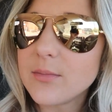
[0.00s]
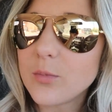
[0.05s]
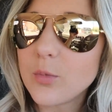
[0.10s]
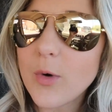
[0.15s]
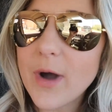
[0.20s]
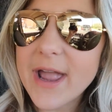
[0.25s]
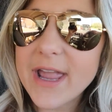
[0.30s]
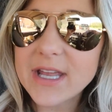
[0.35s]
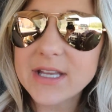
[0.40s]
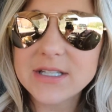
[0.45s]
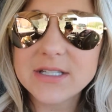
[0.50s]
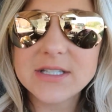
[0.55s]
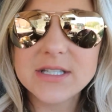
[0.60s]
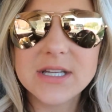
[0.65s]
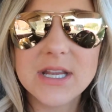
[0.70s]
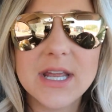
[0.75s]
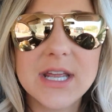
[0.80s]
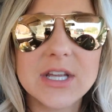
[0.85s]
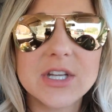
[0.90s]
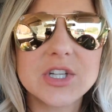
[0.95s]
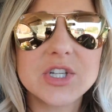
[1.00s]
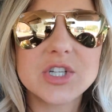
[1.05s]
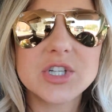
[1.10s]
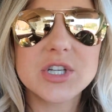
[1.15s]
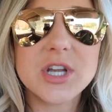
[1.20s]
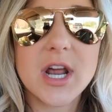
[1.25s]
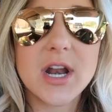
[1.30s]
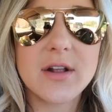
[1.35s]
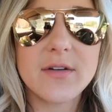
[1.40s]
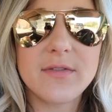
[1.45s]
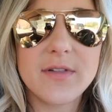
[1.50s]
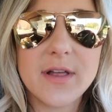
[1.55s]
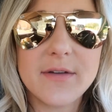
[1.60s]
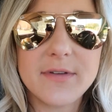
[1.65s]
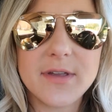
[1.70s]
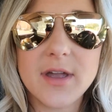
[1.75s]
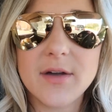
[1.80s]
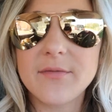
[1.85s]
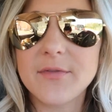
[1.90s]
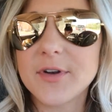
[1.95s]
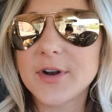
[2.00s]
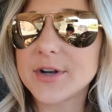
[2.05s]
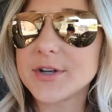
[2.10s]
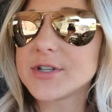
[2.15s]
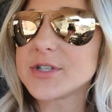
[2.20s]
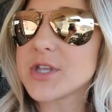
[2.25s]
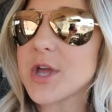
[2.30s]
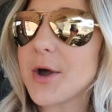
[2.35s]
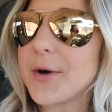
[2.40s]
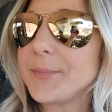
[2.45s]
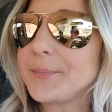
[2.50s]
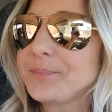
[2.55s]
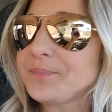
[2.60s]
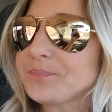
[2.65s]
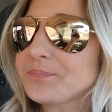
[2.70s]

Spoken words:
white-ish kind of fluffy comforter. So